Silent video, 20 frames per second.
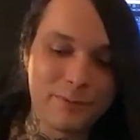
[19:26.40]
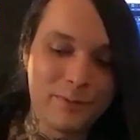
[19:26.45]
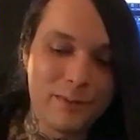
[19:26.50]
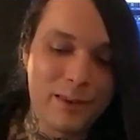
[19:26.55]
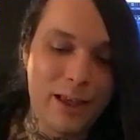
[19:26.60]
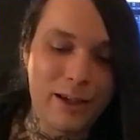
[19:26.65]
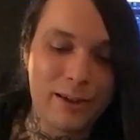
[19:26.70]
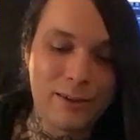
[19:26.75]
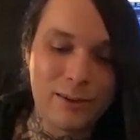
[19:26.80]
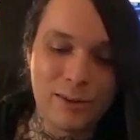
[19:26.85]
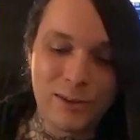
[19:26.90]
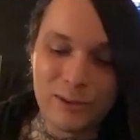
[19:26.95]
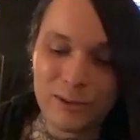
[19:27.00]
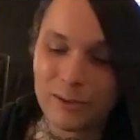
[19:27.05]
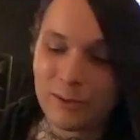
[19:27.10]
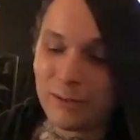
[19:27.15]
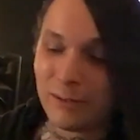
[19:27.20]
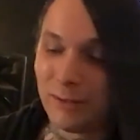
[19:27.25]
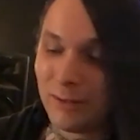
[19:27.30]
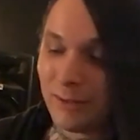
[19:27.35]
like took
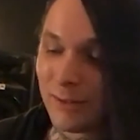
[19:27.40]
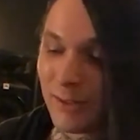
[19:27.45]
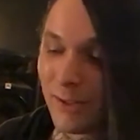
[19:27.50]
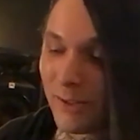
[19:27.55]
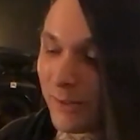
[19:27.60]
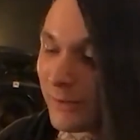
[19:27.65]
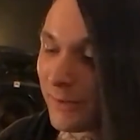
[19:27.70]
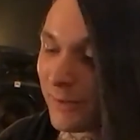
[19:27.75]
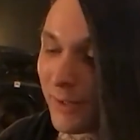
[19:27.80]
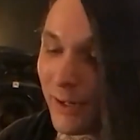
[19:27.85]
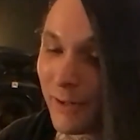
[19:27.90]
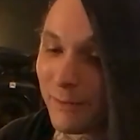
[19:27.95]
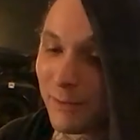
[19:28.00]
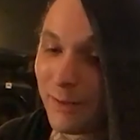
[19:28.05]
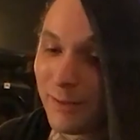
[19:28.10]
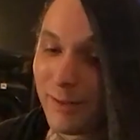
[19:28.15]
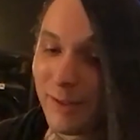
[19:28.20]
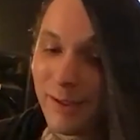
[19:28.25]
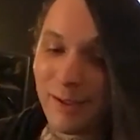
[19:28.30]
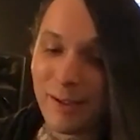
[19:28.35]
us a
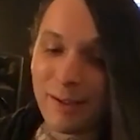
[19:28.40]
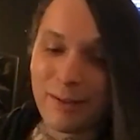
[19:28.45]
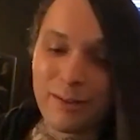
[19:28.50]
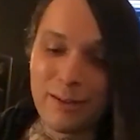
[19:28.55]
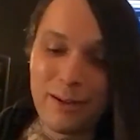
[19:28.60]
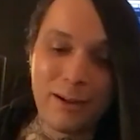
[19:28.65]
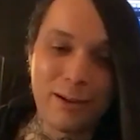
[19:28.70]
really